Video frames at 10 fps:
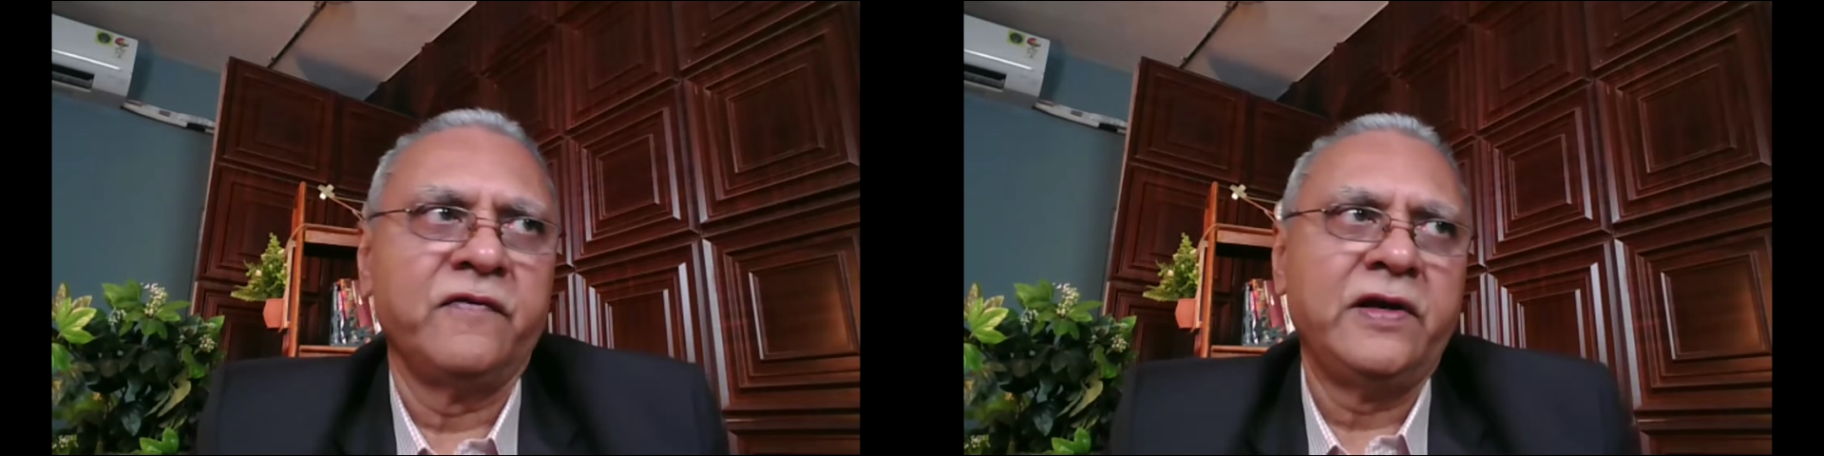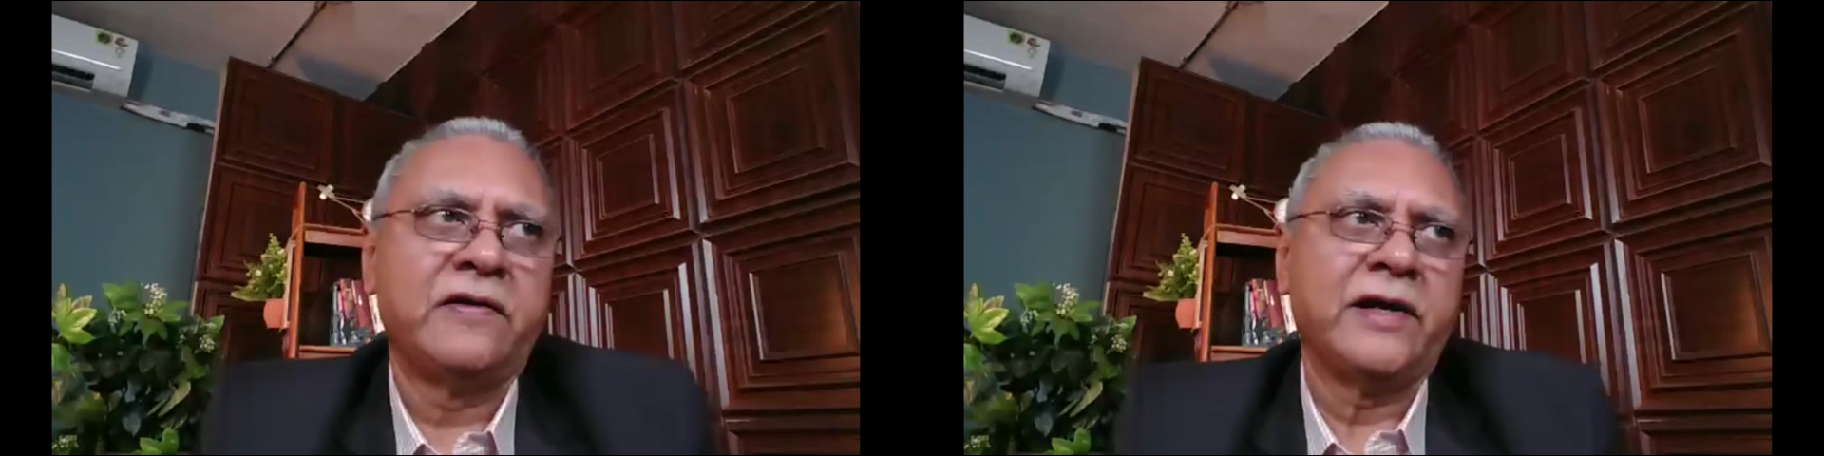
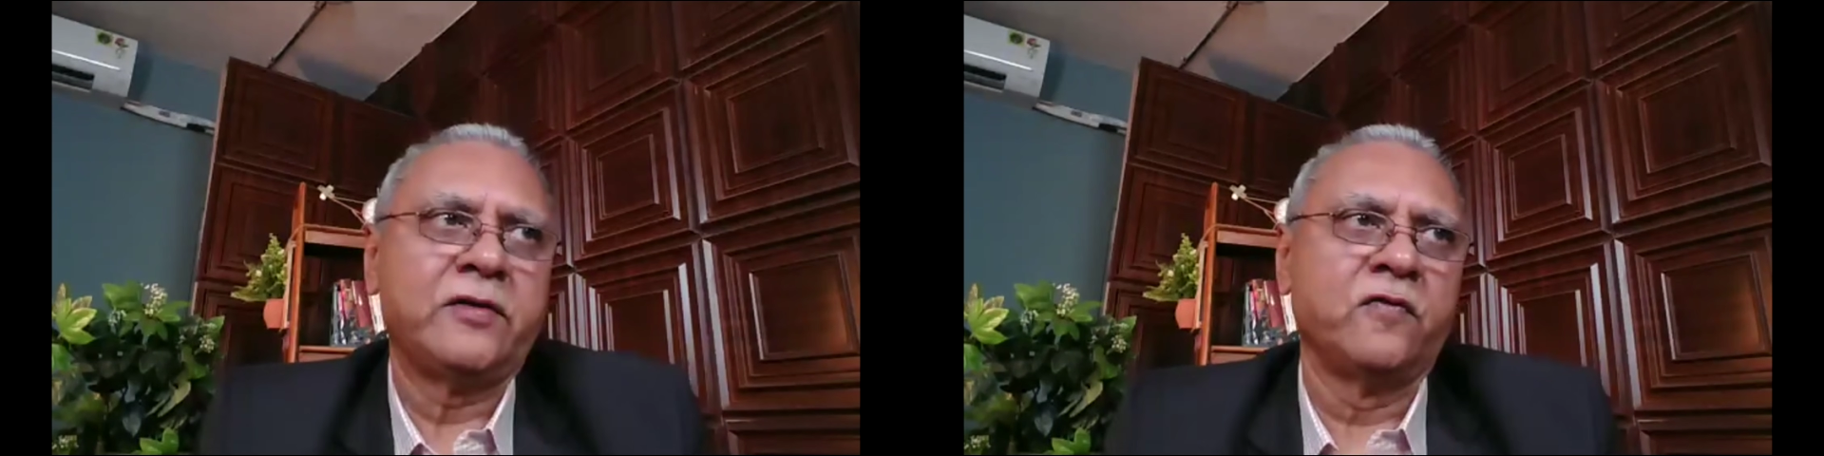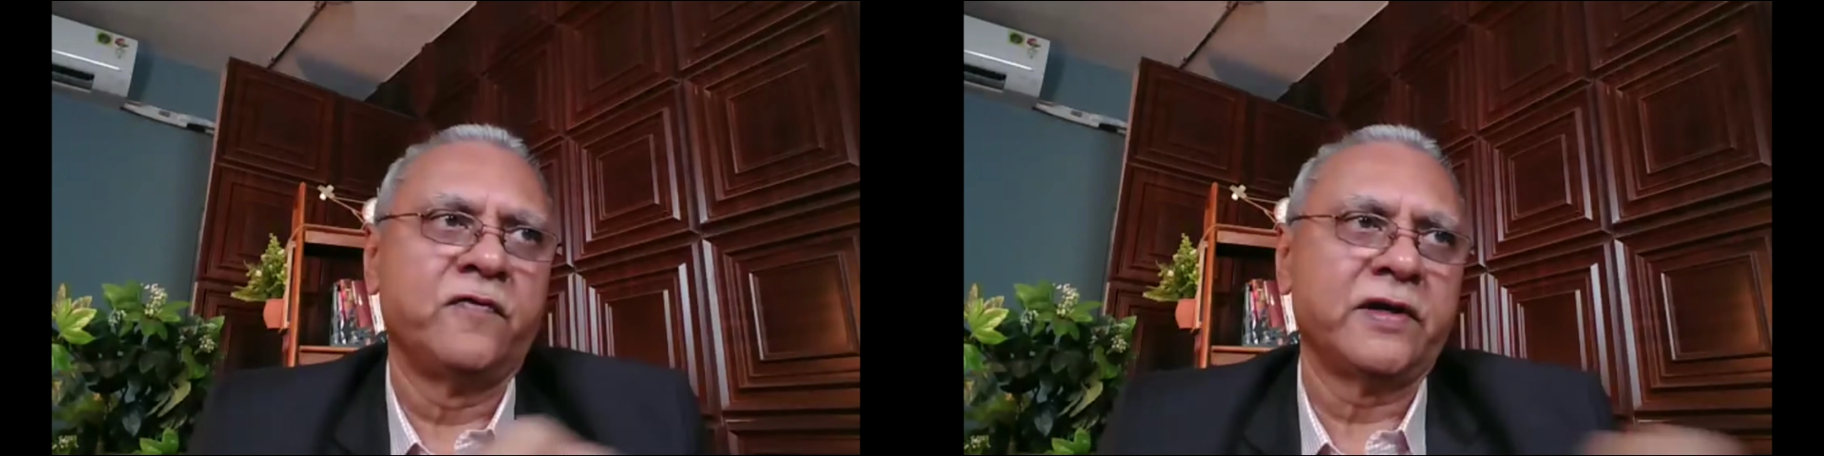we tend
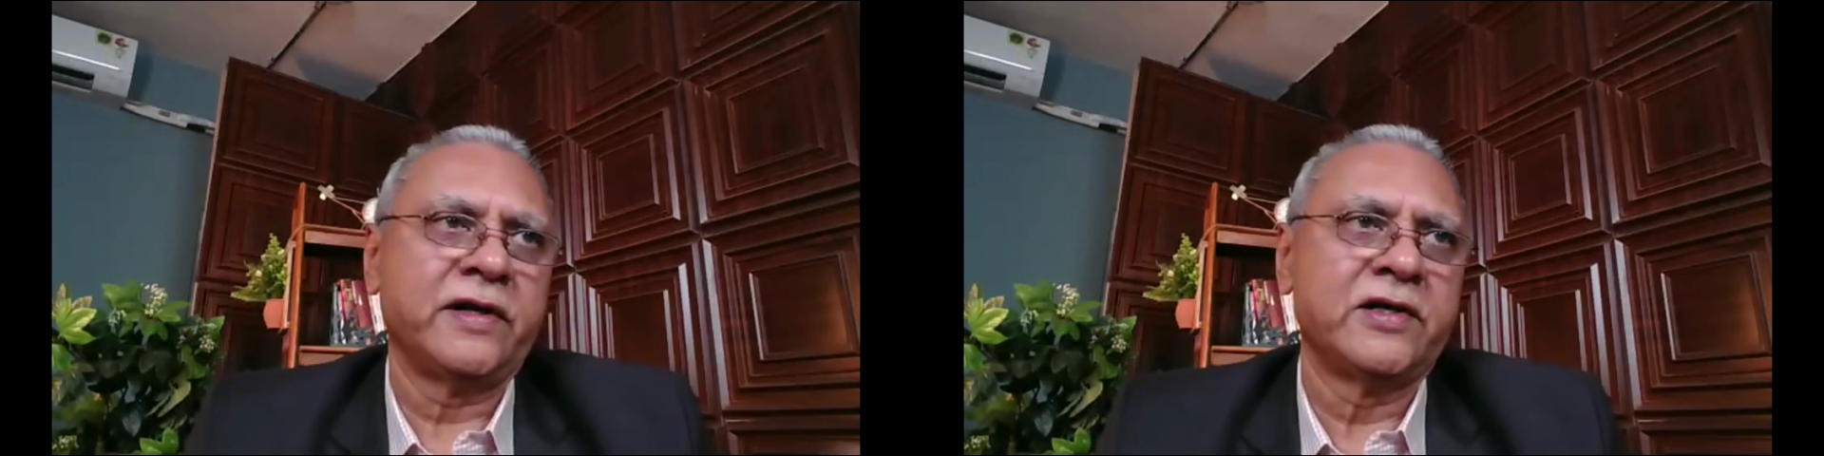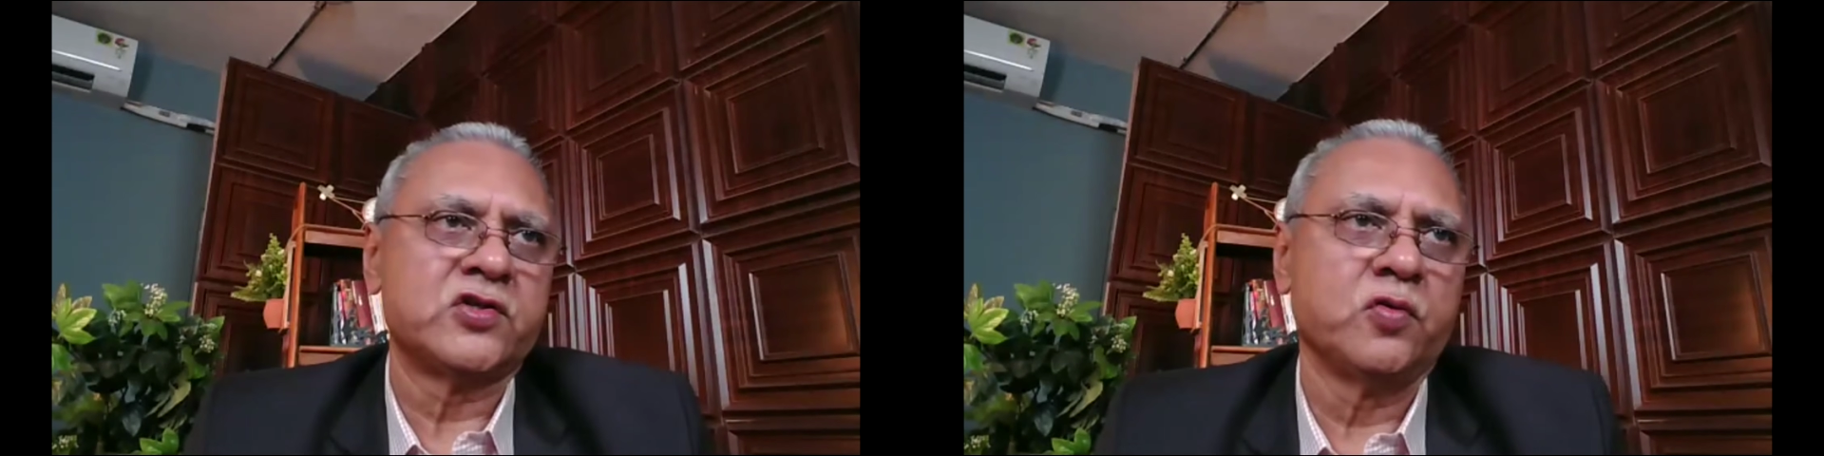to
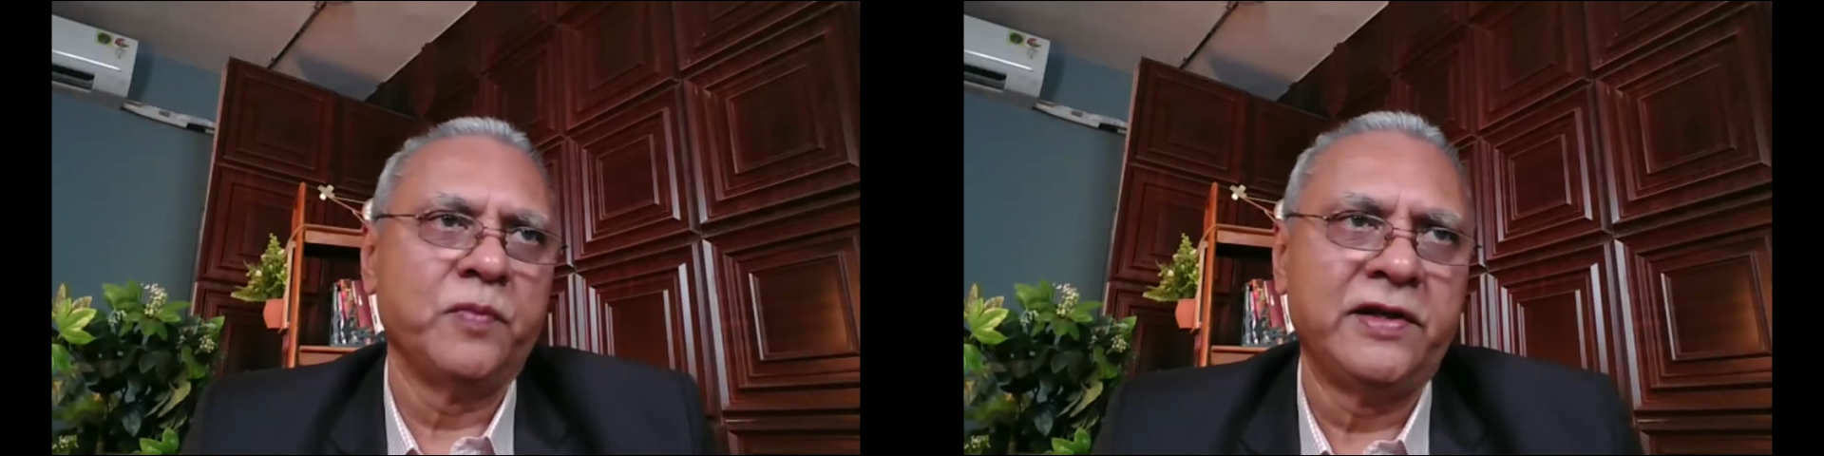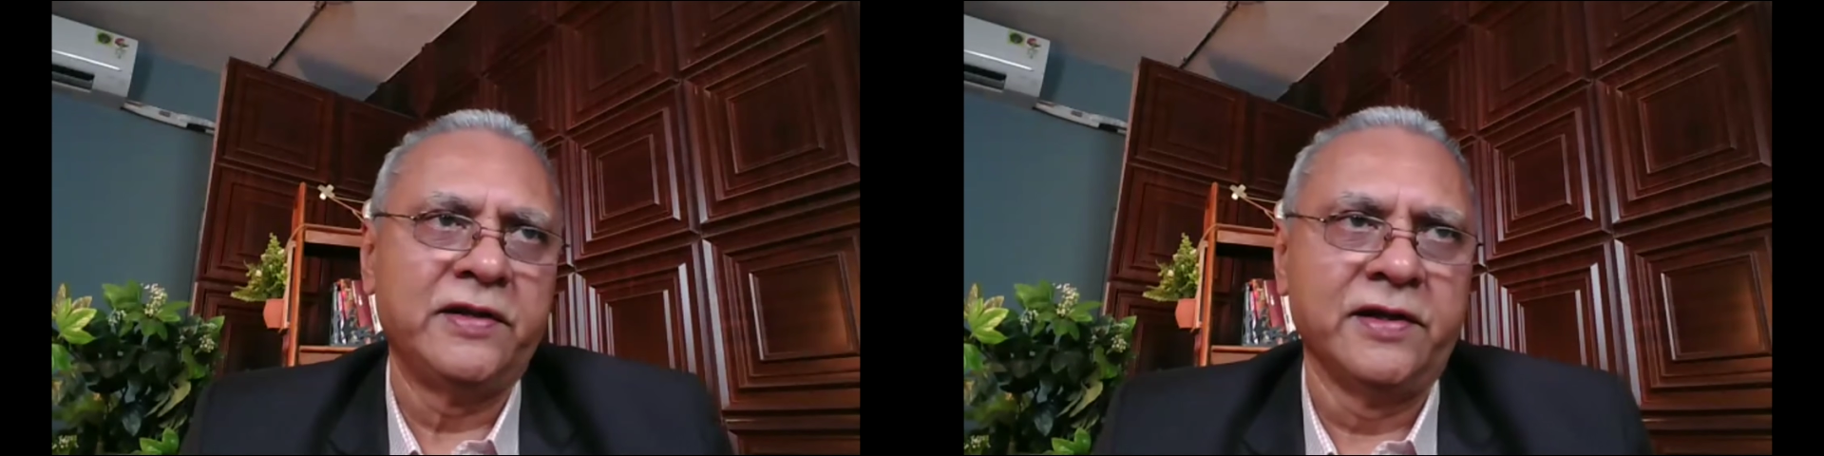forget so
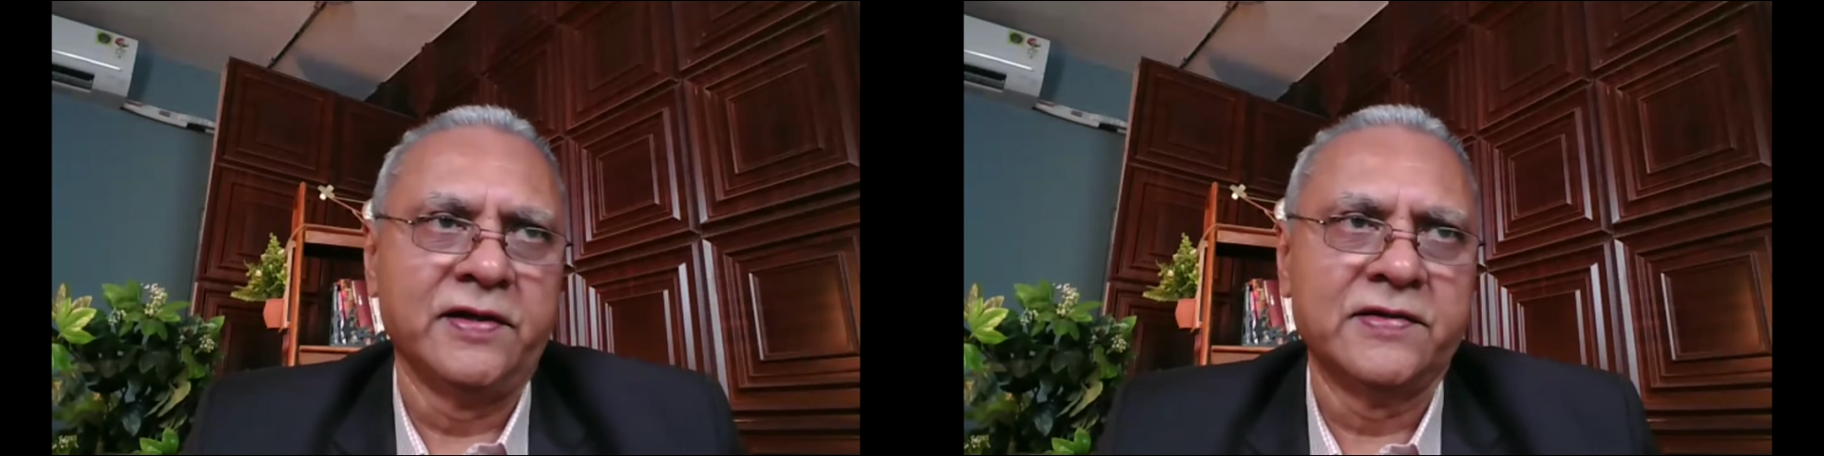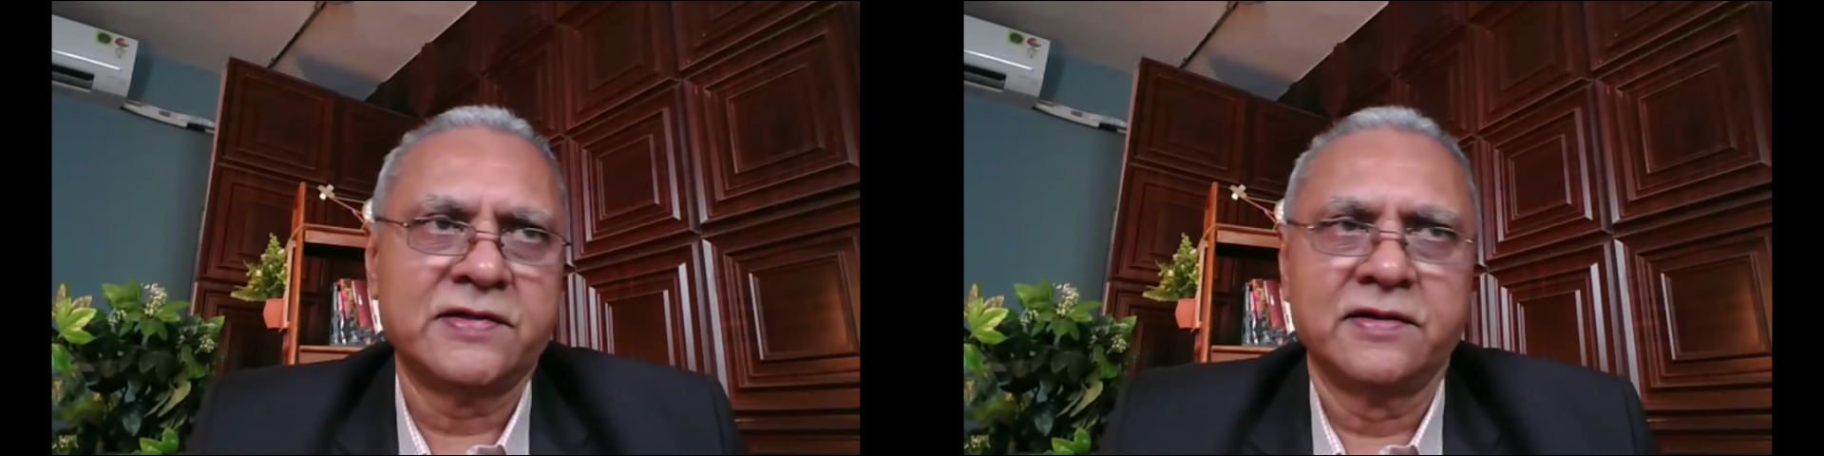many
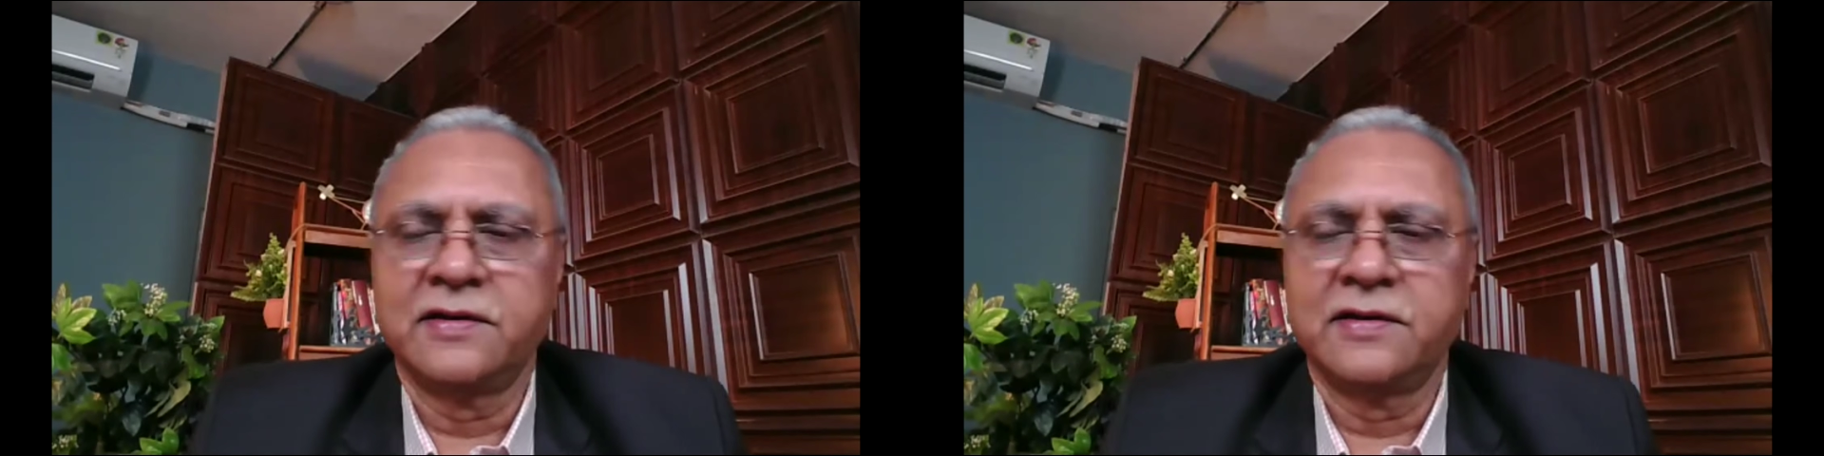things.